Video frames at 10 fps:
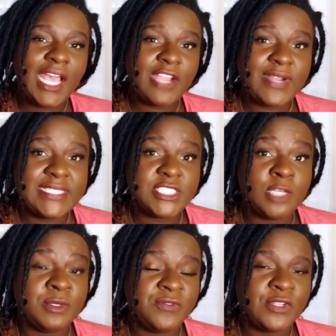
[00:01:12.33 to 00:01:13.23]
Alright, so
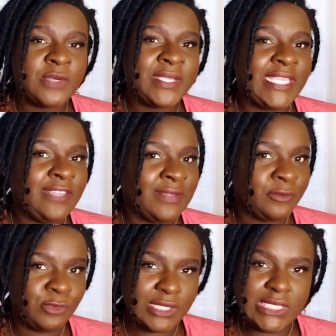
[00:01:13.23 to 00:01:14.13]
before we even
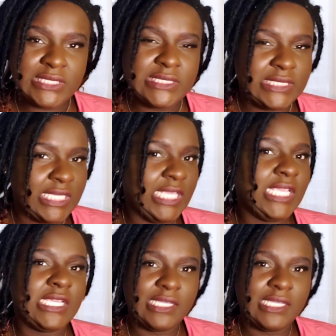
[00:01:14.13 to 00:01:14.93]
really dig